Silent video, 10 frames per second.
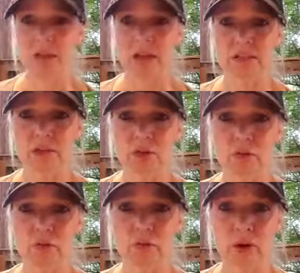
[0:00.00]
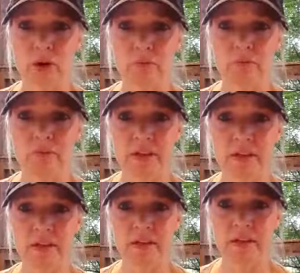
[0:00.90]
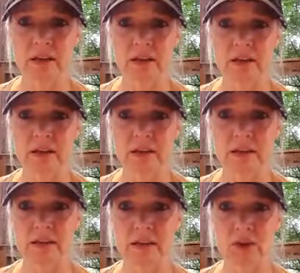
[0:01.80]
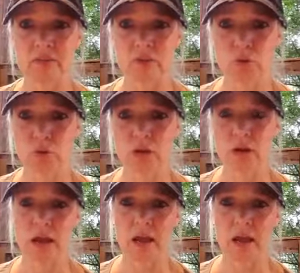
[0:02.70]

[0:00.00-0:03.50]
got to go feed and get off to work.